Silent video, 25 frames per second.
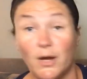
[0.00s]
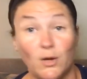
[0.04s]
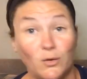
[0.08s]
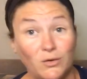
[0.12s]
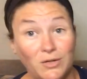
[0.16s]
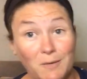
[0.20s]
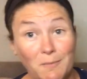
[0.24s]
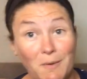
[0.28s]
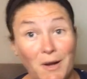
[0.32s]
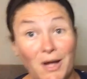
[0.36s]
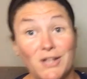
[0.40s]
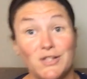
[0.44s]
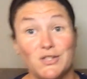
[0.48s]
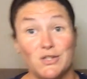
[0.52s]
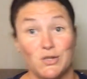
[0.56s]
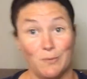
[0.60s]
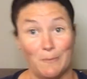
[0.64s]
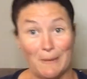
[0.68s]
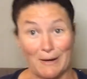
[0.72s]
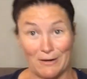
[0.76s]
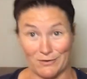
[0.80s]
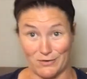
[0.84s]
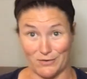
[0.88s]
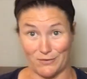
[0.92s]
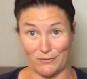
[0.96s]
I only bought
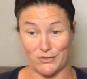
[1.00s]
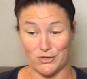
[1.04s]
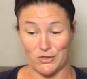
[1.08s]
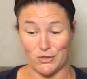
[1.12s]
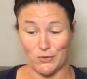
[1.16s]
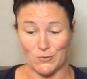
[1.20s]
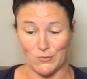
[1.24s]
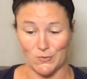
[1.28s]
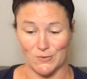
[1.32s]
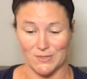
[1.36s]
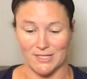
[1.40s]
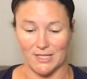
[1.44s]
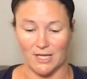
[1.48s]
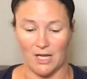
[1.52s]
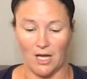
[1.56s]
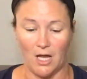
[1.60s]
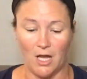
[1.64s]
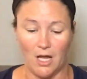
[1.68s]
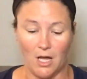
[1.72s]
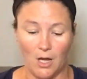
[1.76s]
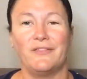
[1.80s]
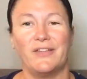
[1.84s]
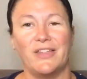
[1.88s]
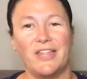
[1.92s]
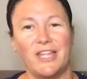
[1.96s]
two pairs of shoes.
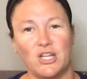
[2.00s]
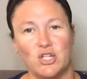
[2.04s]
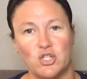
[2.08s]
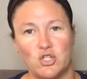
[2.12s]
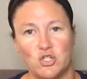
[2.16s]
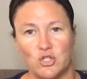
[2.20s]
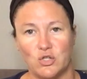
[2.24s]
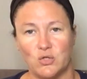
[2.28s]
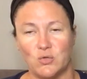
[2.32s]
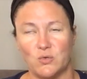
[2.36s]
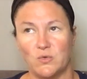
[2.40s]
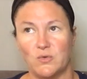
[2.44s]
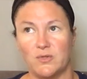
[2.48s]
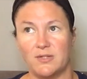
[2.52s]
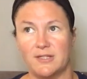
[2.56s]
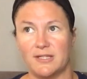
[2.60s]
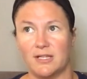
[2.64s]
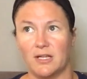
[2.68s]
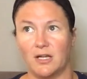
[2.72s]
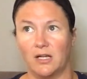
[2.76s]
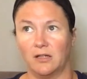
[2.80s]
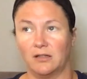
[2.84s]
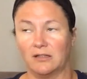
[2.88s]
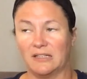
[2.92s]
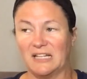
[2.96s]
I feel like
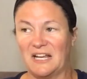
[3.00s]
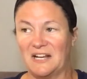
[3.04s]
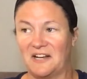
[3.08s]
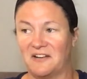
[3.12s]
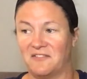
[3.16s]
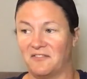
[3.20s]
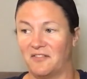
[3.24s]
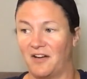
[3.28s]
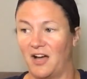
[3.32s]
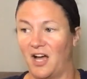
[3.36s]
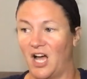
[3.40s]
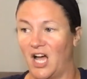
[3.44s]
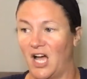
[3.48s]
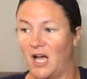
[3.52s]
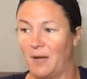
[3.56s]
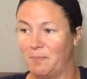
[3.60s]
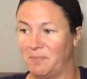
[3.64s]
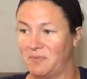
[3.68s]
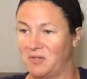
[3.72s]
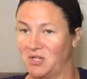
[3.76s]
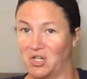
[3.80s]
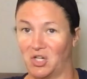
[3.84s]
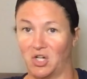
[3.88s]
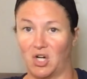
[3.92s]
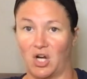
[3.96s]
shoes kind of
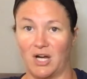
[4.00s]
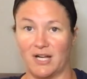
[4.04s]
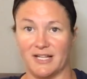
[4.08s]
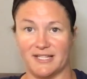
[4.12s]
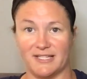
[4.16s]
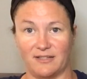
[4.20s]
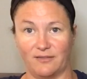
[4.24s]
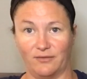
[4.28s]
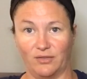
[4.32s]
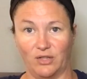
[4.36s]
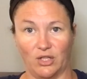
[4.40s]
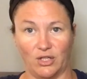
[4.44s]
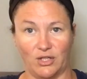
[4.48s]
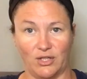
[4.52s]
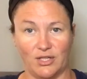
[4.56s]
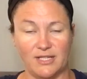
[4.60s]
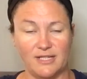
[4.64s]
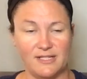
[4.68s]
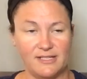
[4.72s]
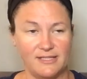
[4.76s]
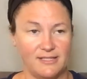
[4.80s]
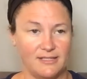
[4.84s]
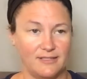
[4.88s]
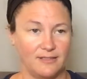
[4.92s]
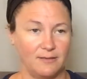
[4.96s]
up your cost of
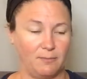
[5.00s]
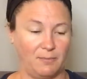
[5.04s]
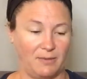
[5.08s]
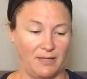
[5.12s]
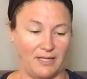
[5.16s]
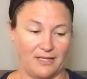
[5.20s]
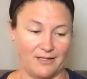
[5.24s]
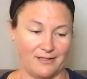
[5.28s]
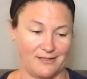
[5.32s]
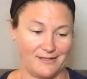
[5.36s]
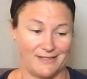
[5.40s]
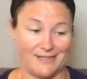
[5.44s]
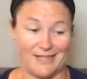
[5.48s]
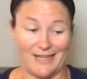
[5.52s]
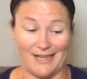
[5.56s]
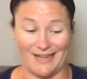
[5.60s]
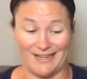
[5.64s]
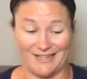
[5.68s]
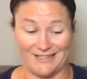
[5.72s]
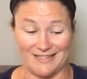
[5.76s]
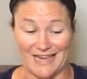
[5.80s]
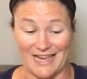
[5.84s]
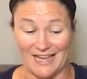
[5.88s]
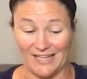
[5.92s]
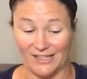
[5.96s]
goods because
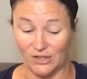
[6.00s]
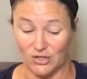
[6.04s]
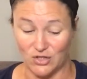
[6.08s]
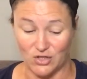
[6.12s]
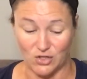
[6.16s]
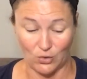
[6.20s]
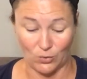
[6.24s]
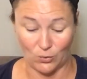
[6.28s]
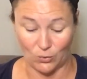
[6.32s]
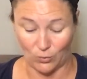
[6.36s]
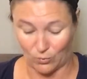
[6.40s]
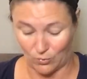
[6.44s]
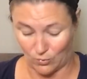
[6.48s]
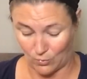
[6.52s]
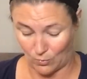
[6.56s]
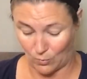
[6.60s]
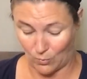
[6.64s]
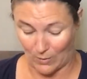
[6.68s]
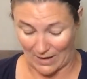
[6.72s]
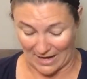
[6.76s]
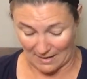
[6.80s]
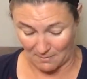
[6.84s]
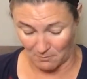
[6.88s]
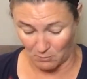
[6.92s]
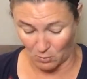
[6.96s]
they tend to
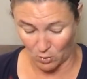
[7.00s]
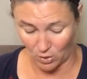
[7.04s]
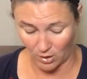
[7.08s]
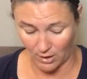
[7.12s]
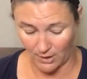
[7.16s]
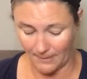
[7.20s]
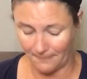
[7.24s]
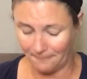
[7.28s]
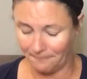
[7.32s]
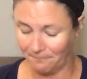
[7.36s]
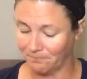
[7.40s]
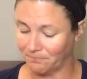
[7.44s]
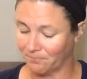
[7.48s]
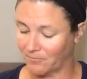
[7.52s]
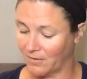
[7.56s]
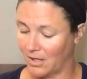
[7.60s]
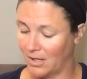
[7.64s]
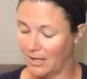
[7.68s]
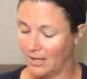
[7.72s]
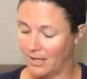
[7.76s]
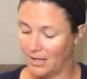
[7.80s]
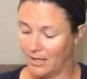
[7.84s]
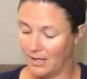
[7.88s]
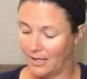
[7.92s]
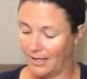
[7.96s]
weigh more.
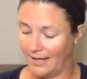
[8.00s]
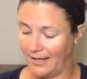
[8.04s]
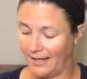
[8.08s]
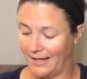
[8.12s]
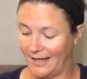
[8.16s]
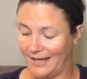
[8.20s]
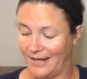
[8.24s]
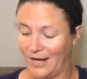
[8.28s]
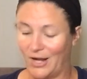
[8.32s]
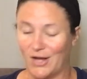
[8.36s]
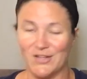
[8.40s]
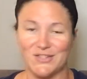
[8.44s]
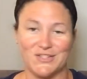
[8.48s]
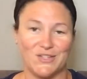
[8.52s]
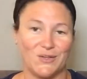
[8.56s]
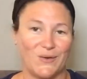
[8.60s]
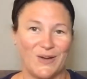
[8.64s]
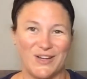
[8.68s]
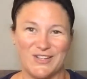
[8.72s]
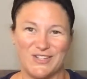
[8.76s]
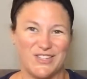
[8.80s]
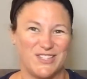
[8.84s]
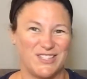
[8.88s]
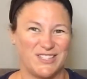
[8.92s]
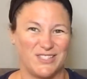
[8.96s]
And
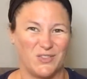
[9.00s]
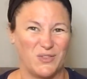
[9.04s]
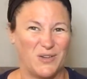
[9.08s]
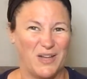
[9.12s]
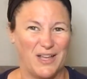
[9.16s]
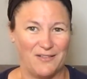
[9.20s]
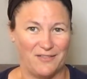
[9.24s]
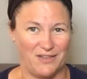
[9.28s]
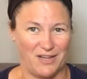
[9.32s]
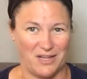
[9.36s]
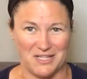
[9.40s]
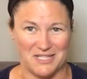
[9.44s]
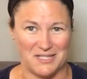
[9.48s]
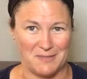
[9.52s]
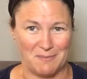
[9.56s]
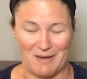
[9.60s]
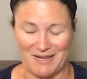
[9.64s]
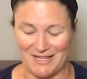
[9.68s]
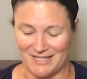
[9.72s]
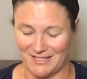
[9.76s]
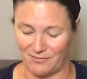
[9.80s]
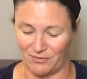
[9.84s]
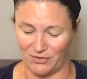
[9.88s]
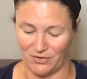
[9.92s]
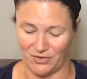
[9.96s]
also I just don't have any
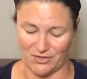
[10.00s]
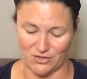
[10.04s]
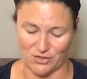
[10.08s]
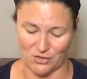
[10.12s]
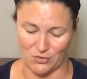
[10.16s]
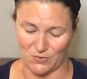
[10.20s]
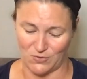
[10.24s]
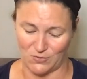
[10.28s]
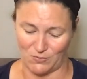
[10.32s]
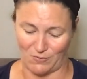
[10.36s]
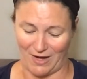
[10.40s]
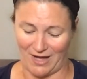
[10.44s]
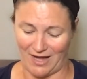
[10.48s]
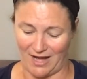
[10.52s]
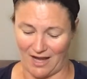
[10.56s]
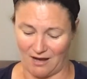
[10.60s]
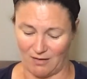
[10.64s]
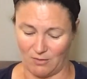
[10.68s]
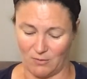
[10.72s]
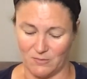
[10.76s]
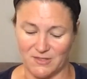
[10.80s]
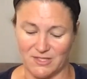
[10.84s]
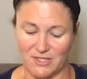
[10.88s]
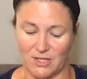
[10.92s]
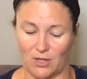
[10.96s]
space for shoes right
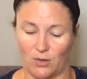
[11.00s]
now.